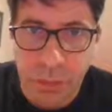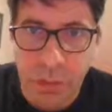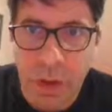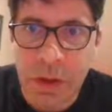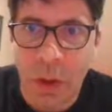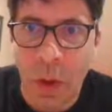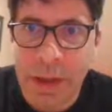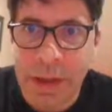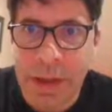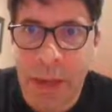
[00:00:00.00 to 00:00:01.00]
So
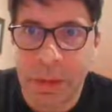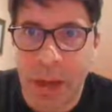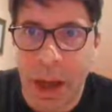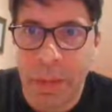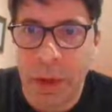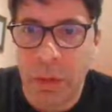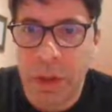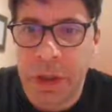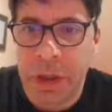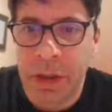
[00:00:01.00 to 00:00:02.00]
white accepts the gambit,
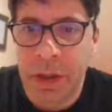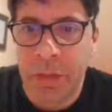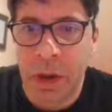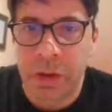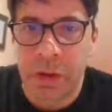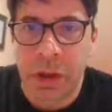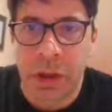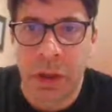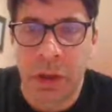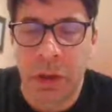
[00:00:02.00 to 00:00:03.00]
which is the most
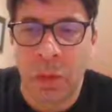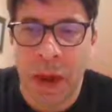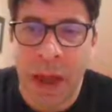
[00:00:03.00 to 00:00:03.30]
critical way.